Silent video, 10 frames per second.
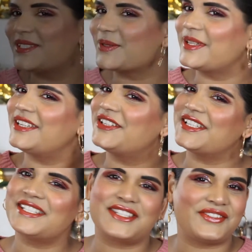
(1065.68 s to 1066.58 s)
so here
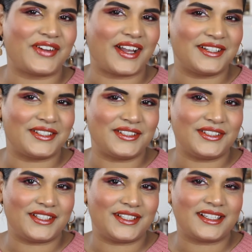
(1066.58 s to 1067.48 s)
is the final
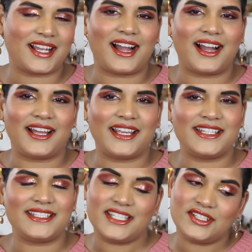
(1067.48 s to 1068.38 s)
look.
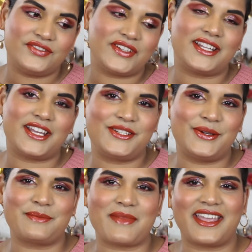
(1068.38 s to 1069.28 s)
I didn't feel like
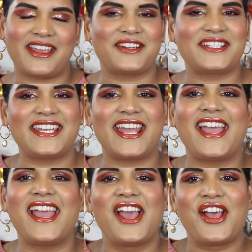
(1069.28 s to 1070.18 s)
doing my hair
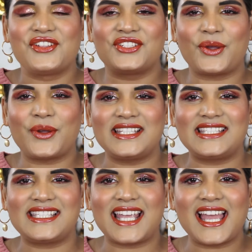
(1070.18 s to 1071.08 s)
today, so
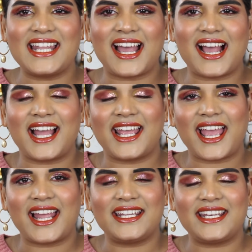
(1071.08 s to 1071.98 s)
instead I
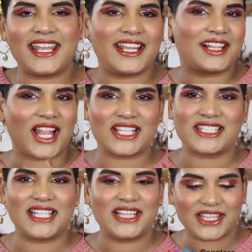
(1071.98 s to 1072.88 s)
added a
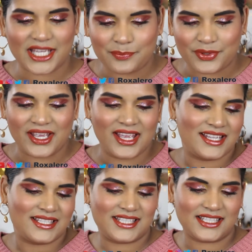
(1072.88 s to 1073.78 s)
glossy lip
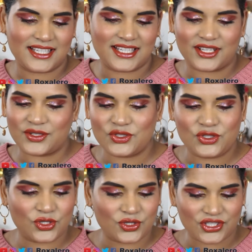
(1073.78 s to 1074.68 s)
to
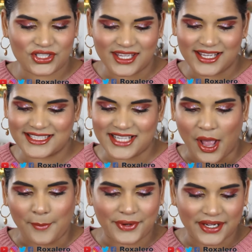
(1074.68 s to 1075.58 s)
zhuzh things
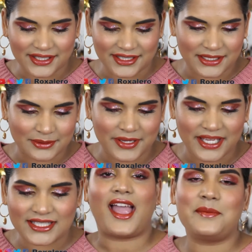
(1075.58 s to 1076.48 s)
up a little
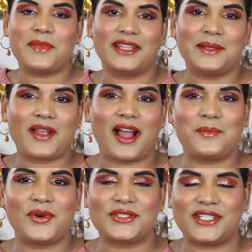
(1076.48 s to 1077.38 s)
bit. And my lip
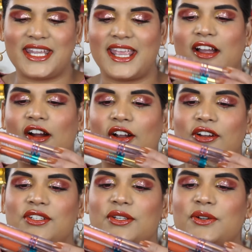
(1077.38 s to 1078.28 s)
combo today
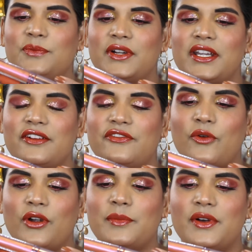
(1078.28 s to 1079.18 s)
are two pretty
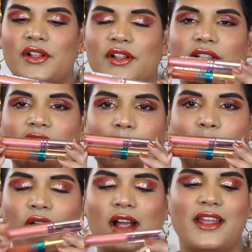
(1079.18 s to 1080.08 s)
affordable lip
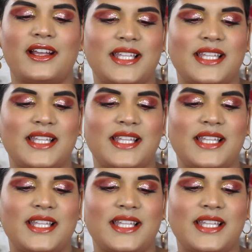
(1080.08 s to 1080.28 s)
products.